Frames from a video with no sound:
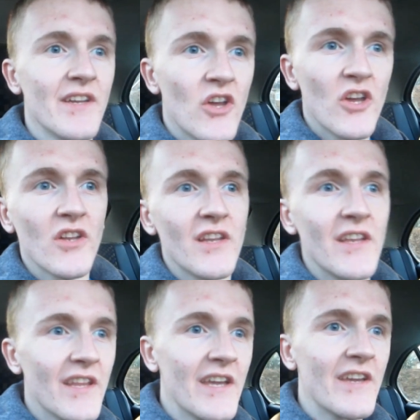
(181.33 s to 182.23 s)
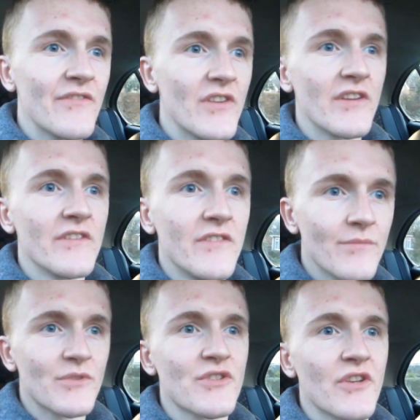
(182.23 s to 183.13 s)
Late evening, I'm
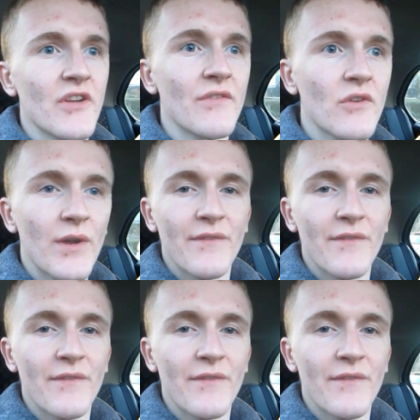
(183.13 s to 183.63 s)
just gonna have a quick